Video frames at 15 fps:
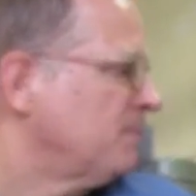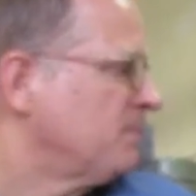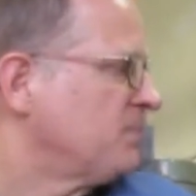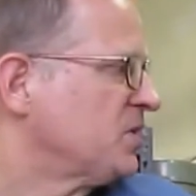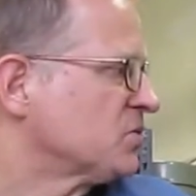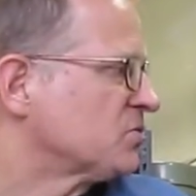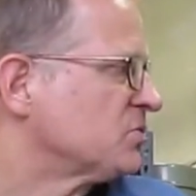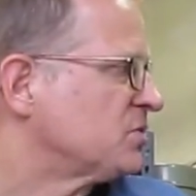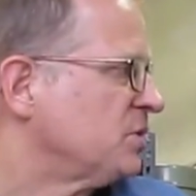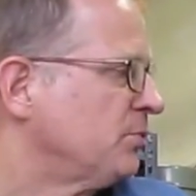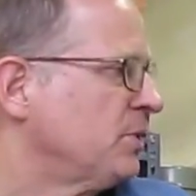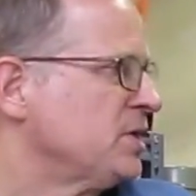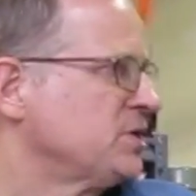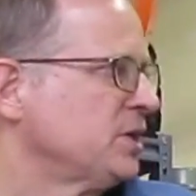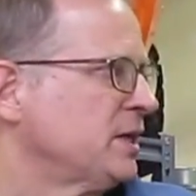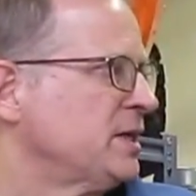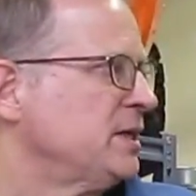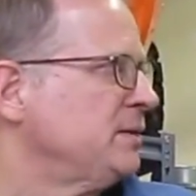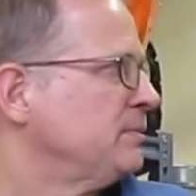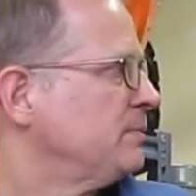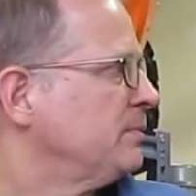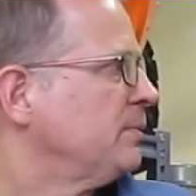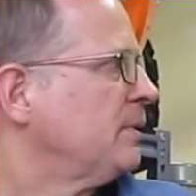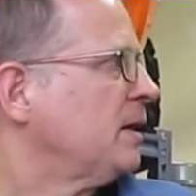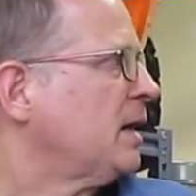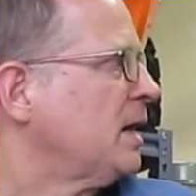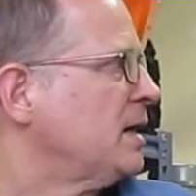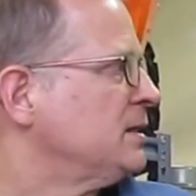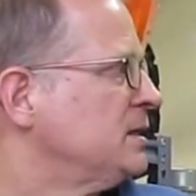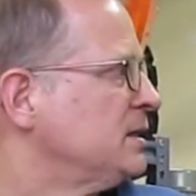This was
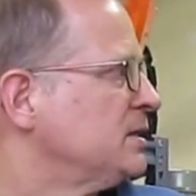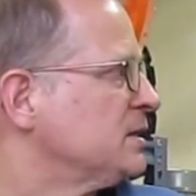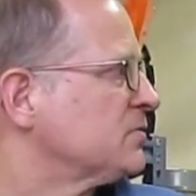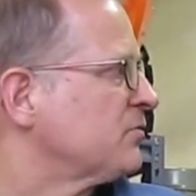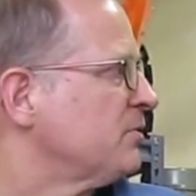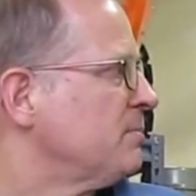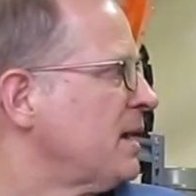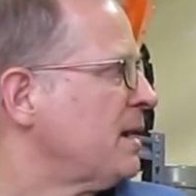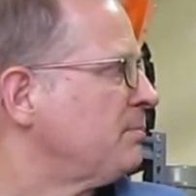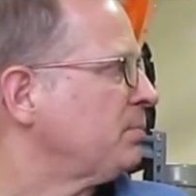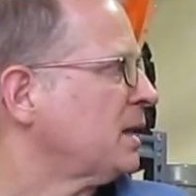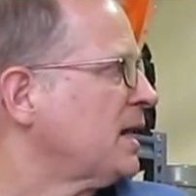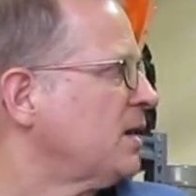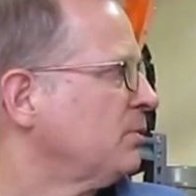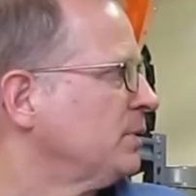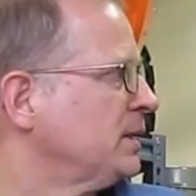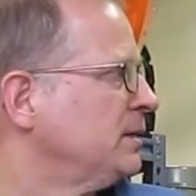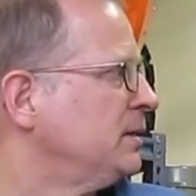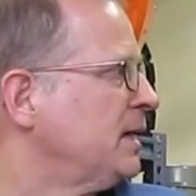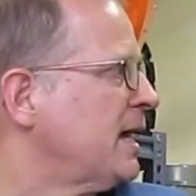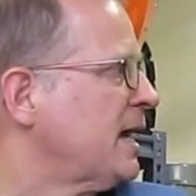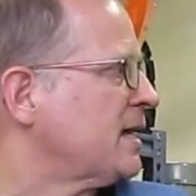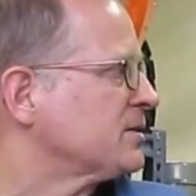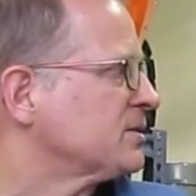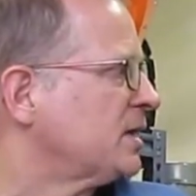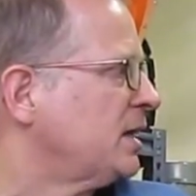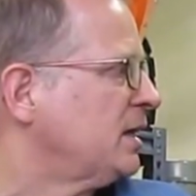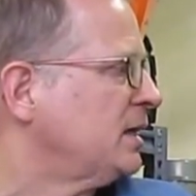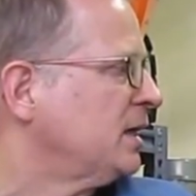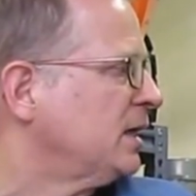I did this for Matt Plowman as
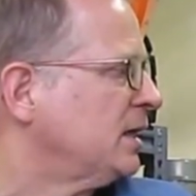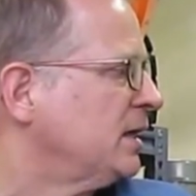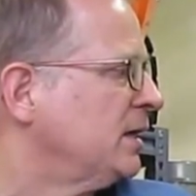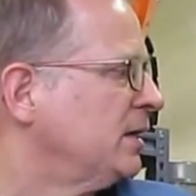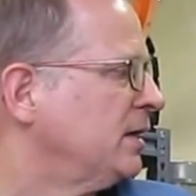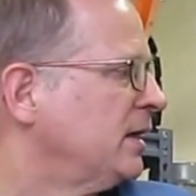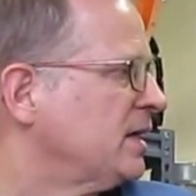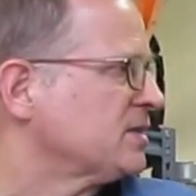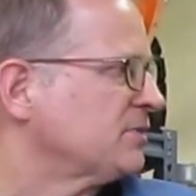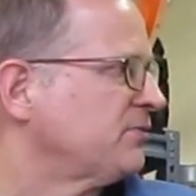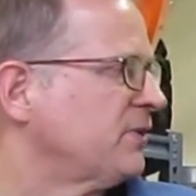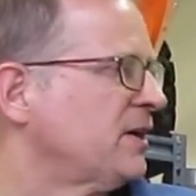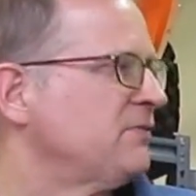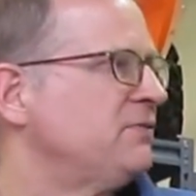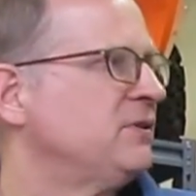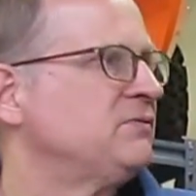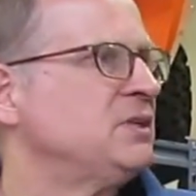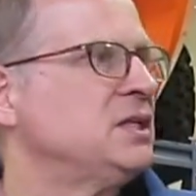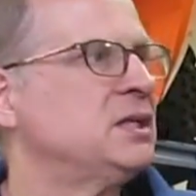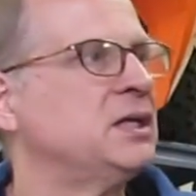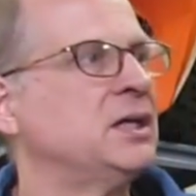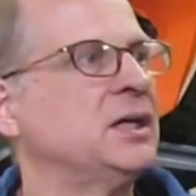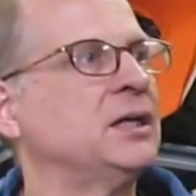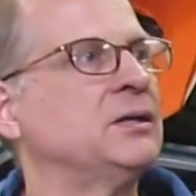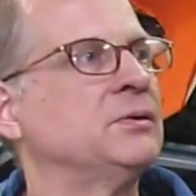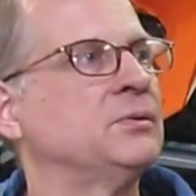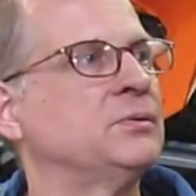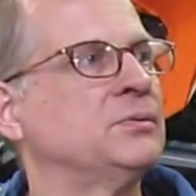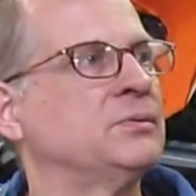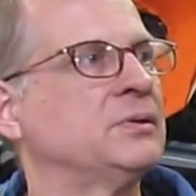a 550 kit,
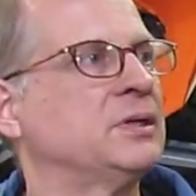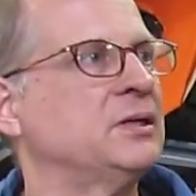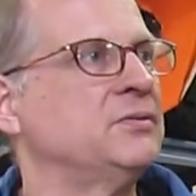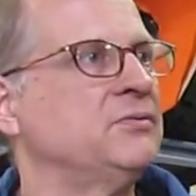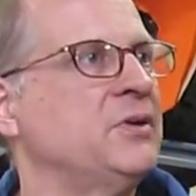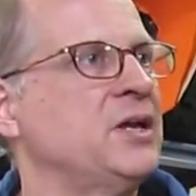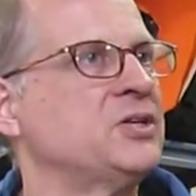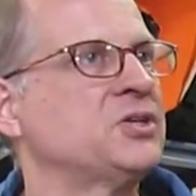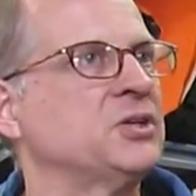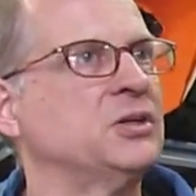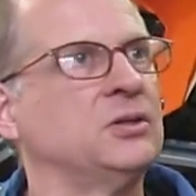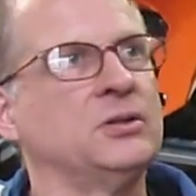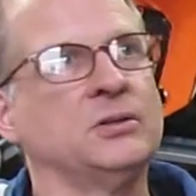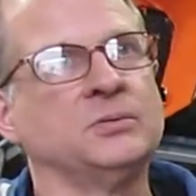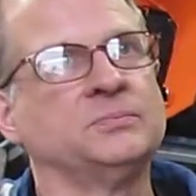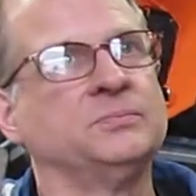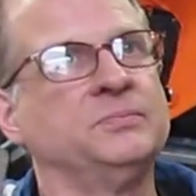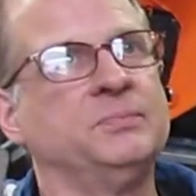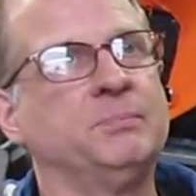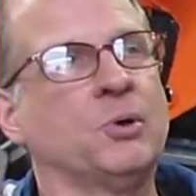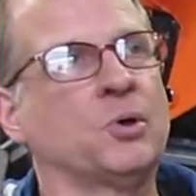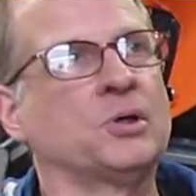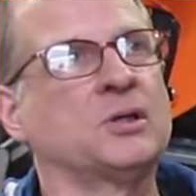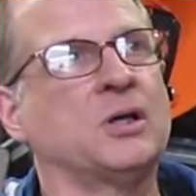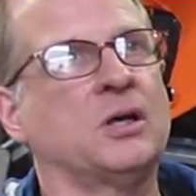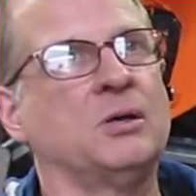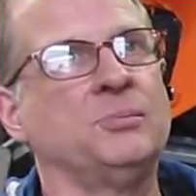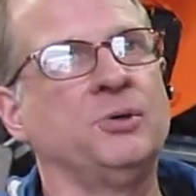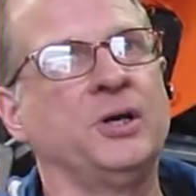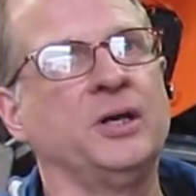conventional board
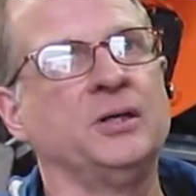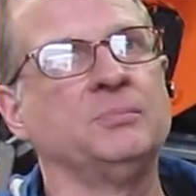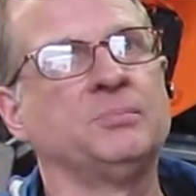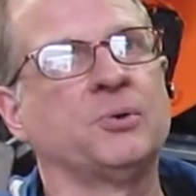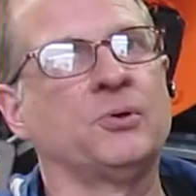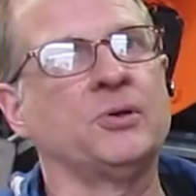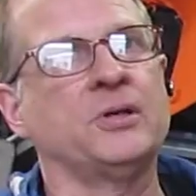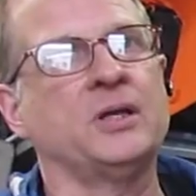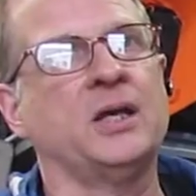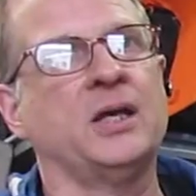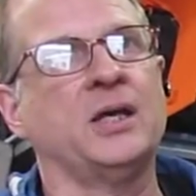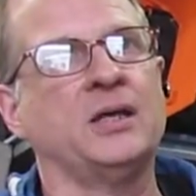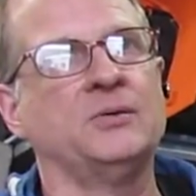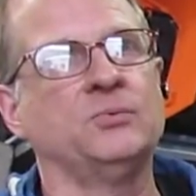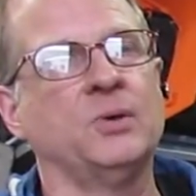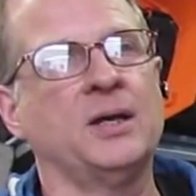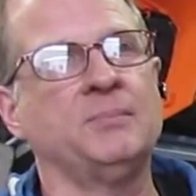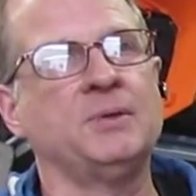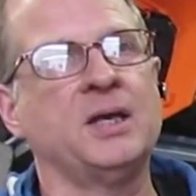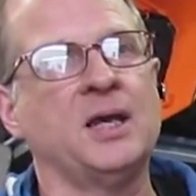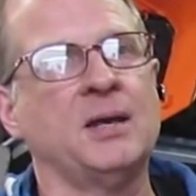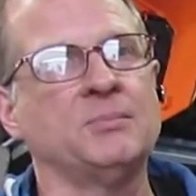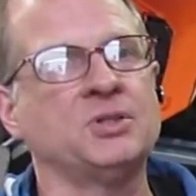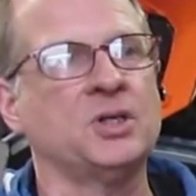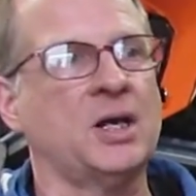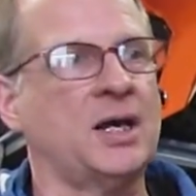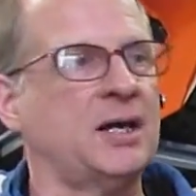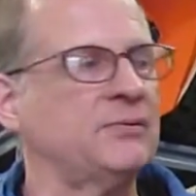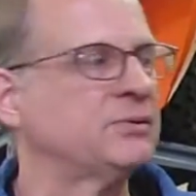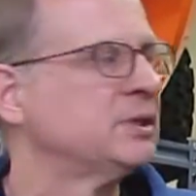carburetor, ported head, webcam
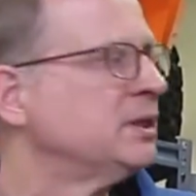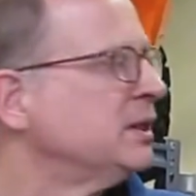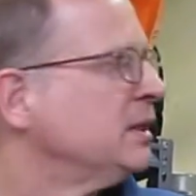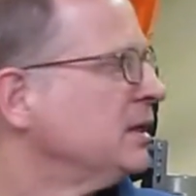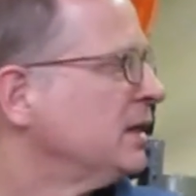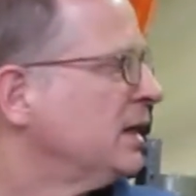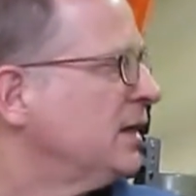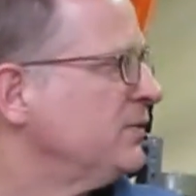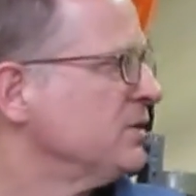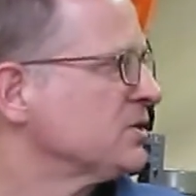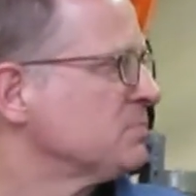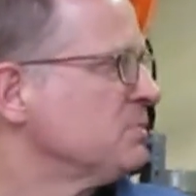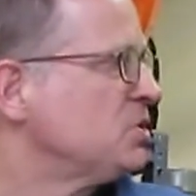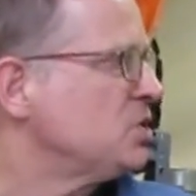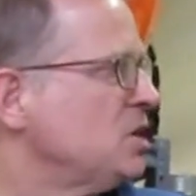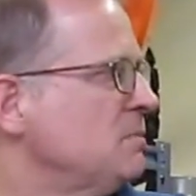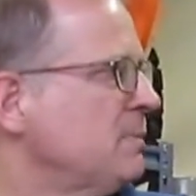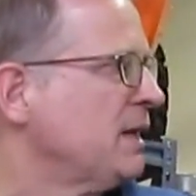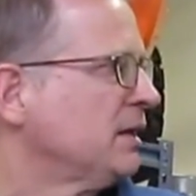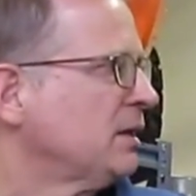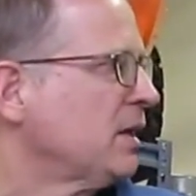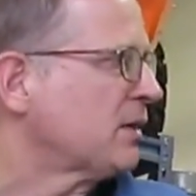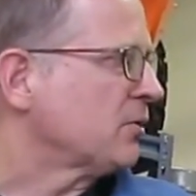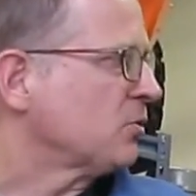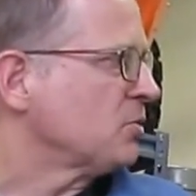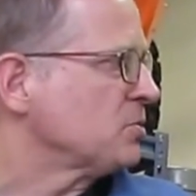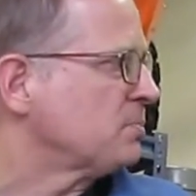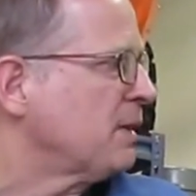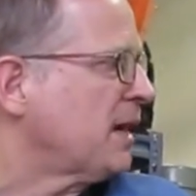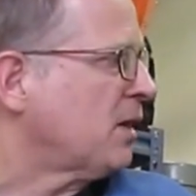shaft, and this machine made a lot of
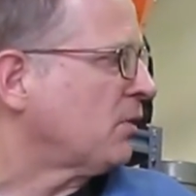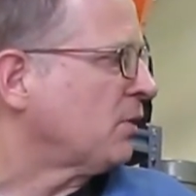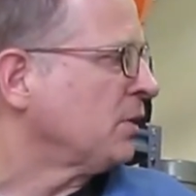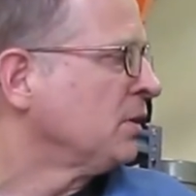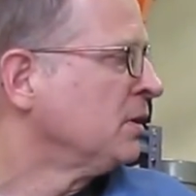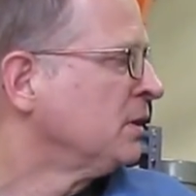horsepower.